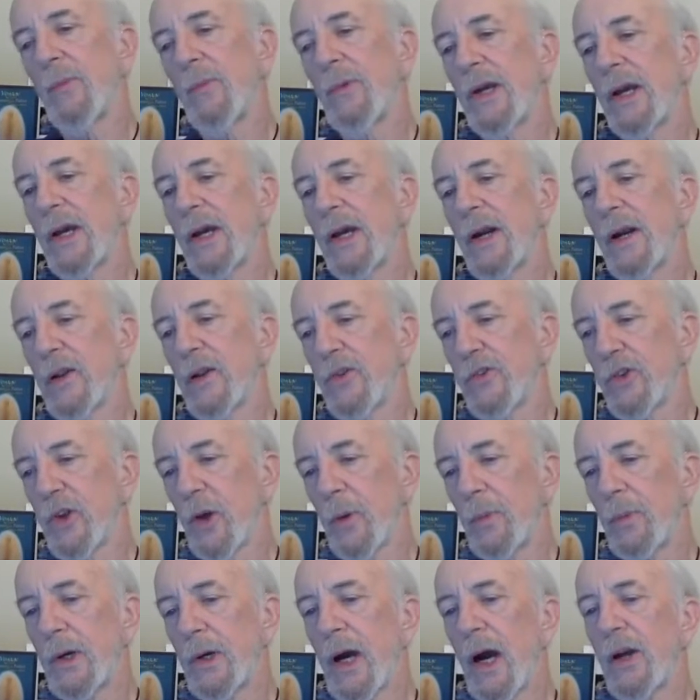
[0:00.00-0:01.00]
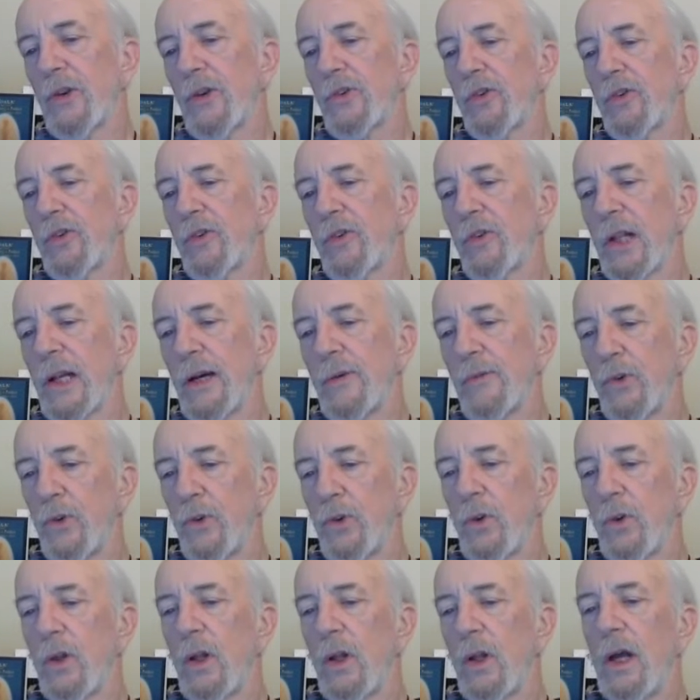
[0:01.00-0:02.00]
in at a subconscious
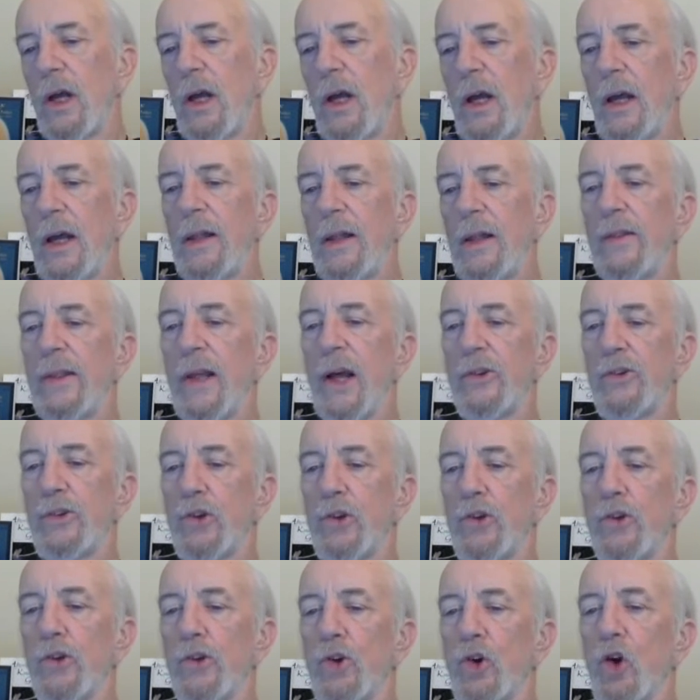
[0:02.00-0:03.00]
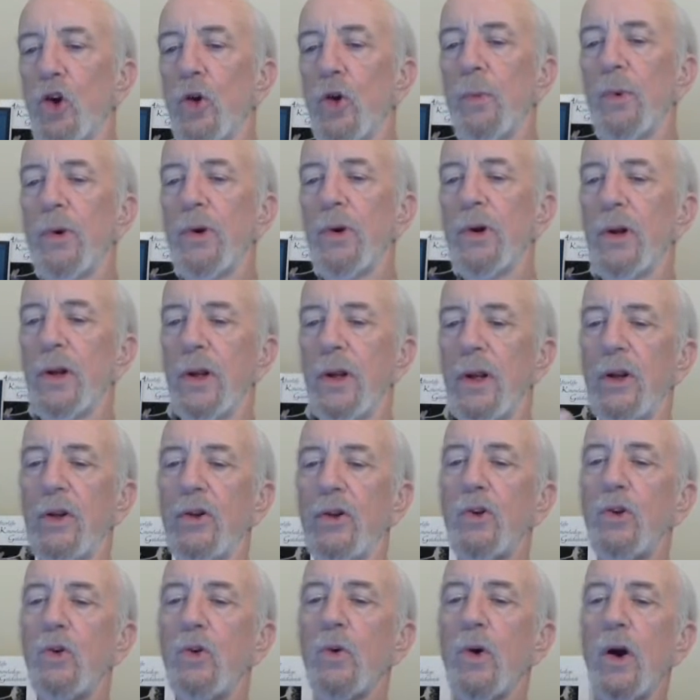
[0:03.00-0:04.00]
level that's interpreted
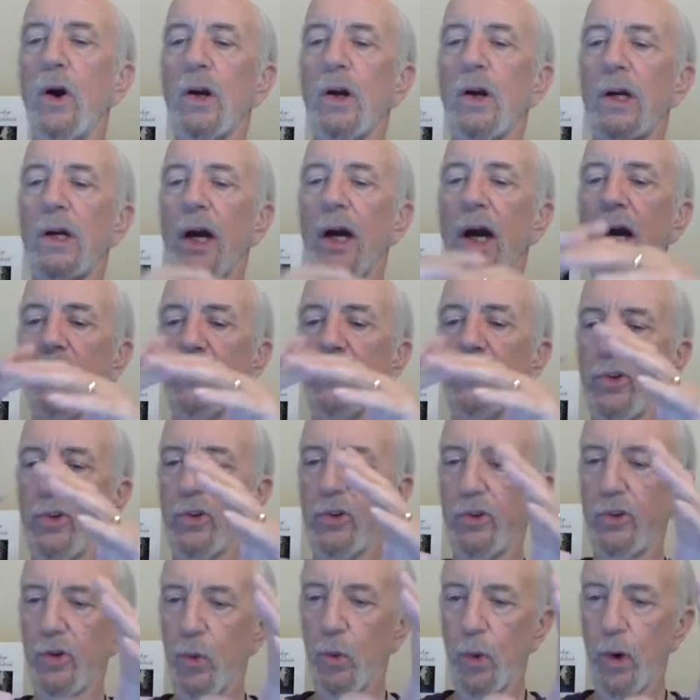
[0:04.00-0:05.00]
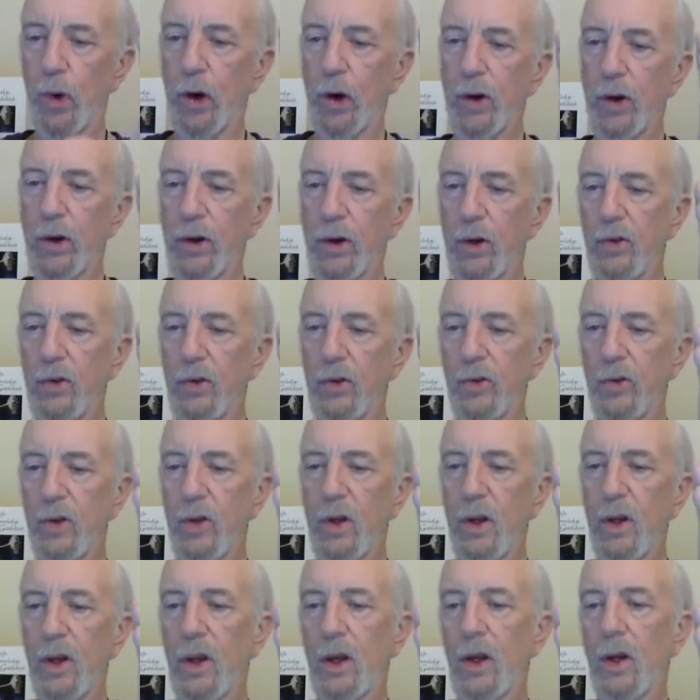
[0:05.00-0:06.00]
into our conscious awareness
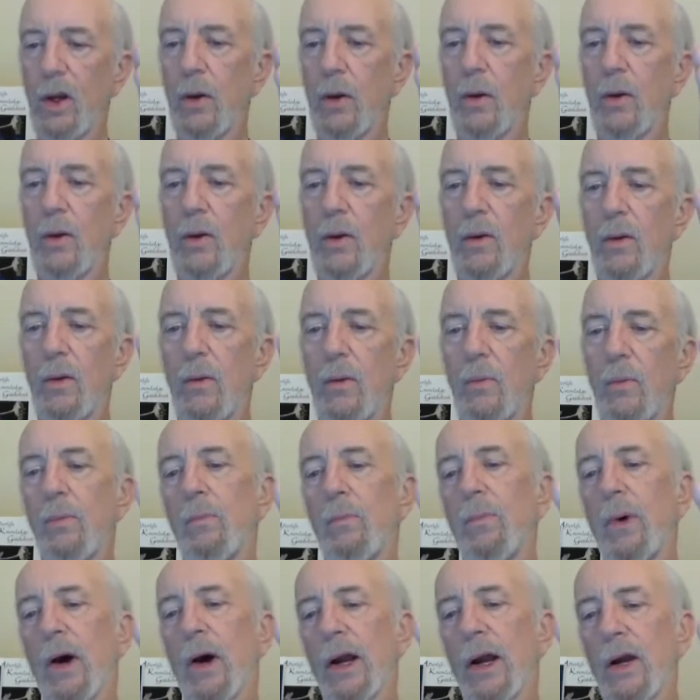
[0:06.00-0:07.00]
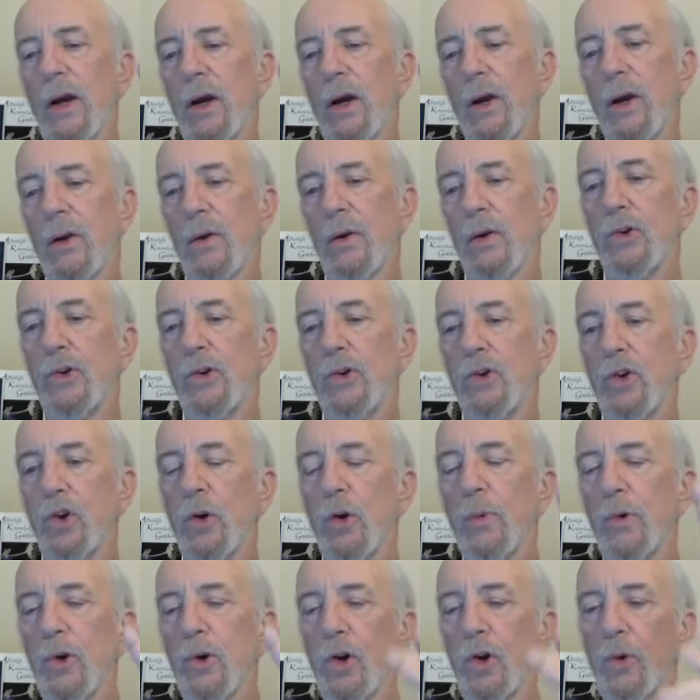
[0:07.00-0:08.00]
by our
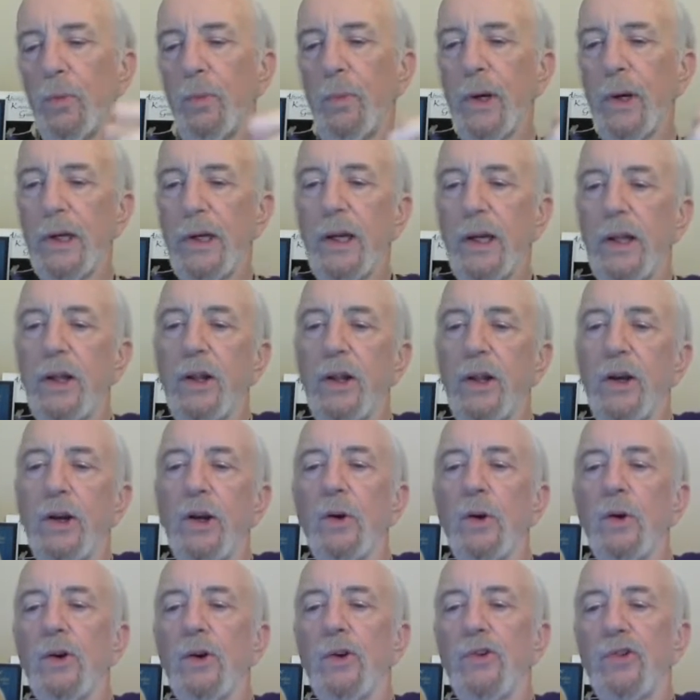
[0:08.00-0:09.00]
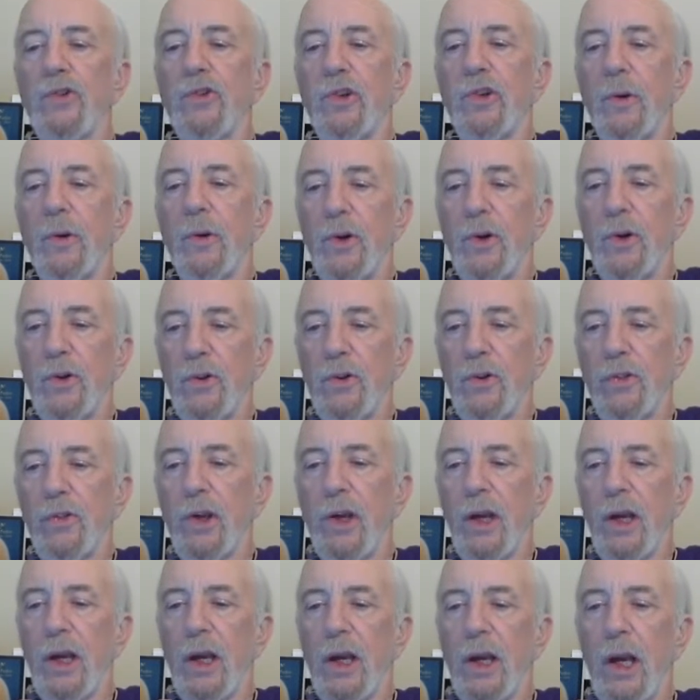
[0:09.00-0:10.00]
interpreter picking the nearest similar
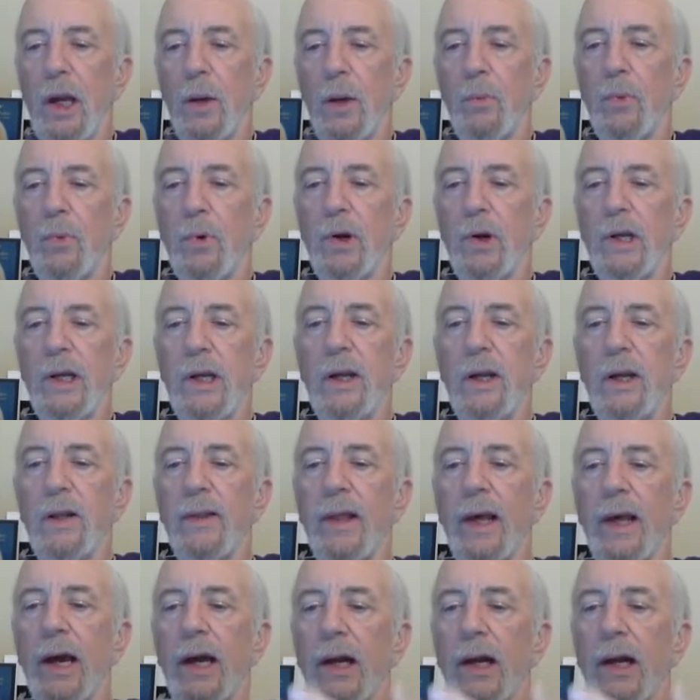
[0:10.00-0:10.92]
thing and bringing that